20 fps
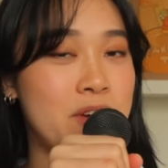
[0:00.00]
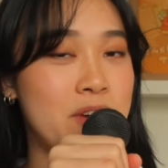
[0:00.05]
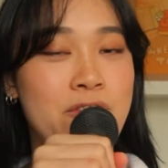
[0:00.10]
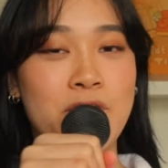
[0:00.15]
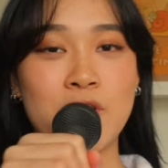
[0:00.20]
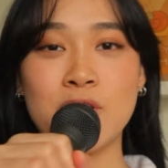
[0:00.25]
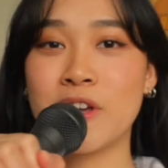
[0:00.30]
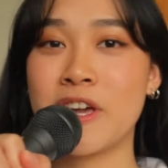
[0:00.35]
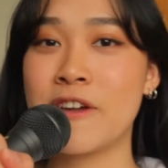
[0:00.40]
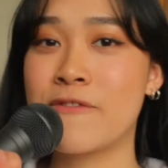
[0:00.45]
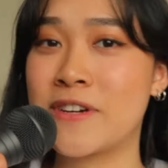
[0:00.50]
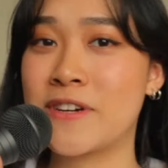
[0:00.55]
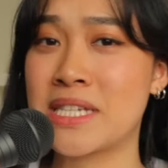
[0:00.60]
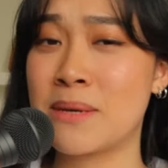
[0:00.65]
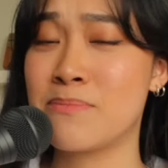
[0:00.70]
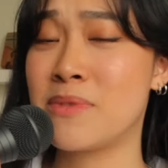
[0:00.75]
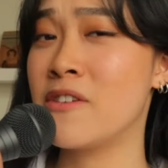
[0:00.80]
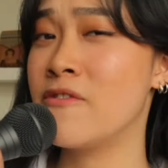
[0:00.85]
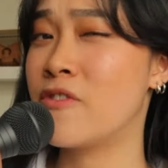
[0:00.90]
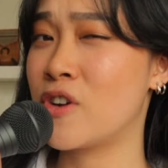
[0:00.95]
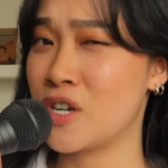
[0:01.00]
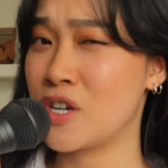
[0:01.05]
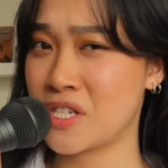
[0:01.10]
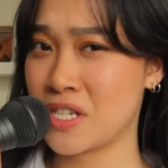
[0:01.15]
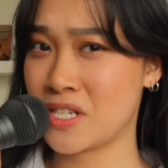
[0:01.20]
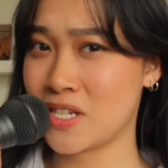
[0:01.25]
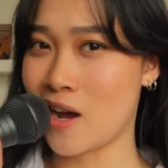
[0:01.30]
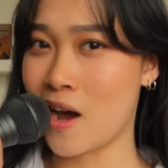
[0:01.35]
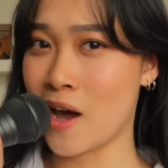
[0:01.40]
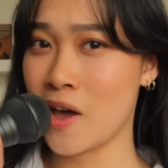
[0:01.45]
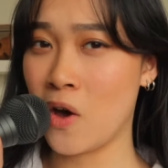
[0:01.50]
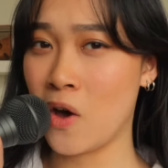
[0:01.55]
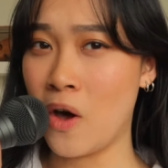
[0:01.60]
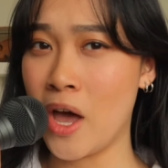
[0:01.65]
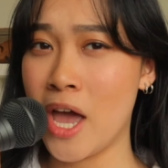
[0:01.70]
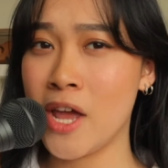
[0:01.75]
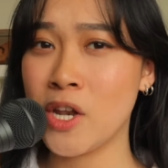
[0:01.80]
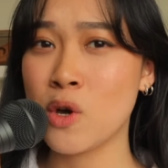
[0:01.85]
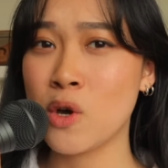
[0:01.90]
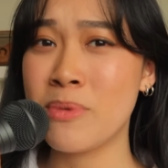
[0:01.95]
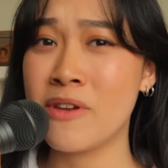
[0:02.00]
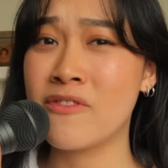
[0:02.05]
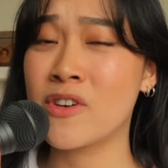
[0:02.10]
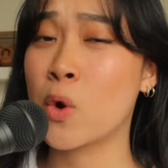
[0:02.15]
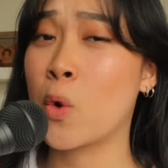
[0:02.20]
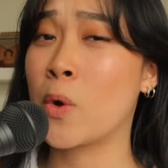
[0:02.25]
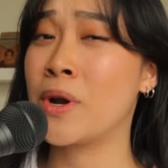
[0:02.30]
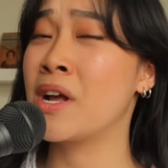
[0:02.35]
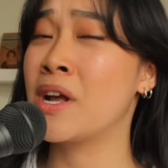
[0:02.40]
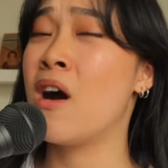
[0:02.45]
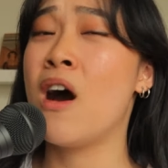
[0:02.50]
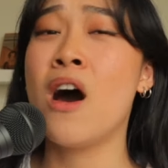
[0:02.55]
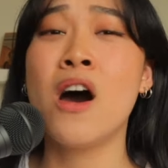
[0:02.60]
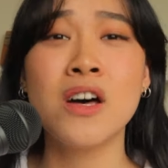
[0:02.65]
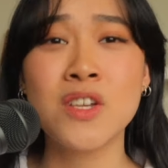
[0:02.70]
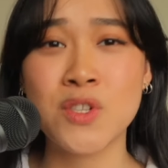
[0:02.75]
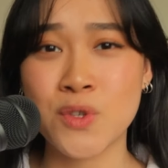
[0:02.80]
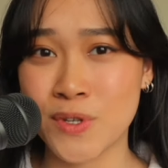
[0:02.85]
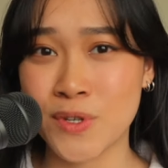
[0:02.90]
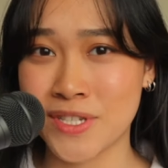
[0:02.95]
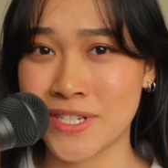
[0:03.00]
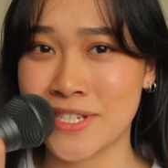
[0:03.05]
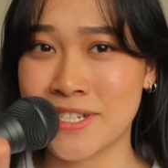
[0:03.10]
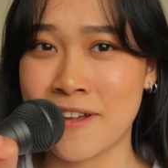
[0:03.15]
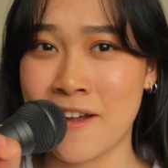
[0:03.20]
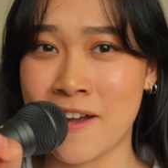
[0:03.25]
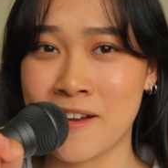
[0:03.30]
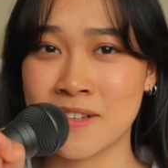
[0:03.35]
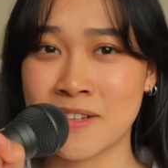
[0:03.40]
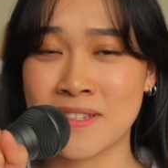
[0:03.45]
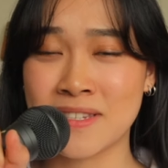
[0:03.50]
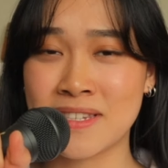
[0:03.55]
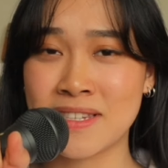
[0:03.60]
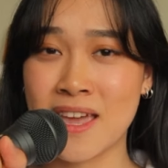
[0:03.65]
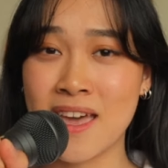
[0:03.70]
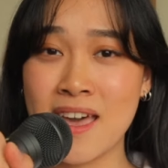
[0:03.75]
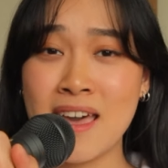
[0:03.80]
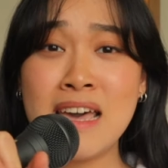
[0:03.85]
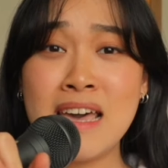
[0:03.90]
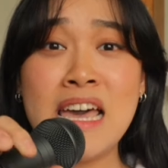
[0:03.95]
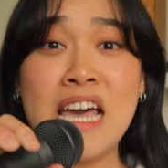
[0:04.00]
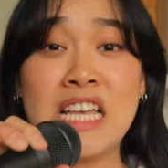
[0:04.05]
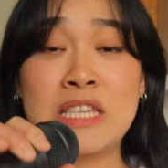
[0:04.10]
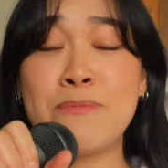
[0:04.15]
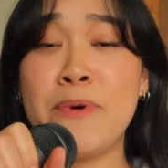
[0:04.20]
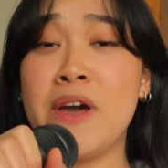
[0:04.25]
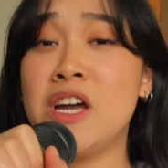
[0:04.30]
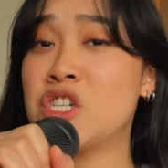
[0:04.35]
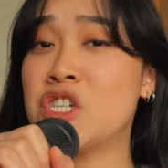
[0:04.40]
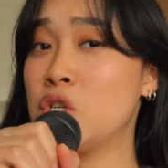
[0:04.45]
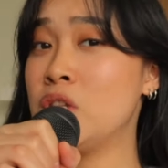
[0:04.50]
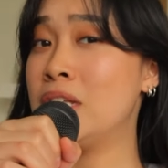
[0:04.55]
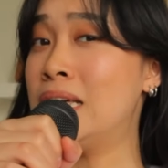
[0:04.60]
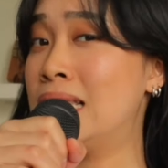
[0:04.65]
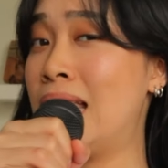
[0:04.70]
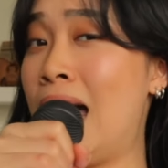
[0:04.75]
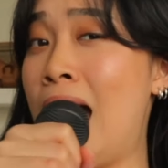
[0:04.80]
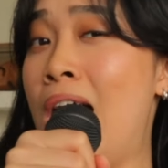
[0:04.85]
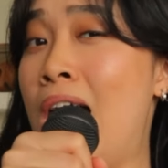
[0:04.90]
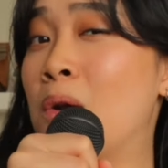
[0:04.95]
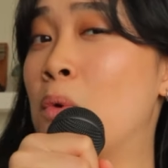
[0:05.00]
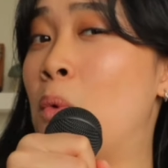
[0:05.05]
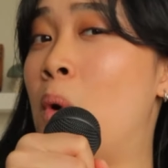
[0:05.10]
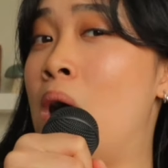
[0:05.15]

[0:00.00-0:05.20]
if you're looking for something versatile and you'll be recording all sorts of sounds, especially loud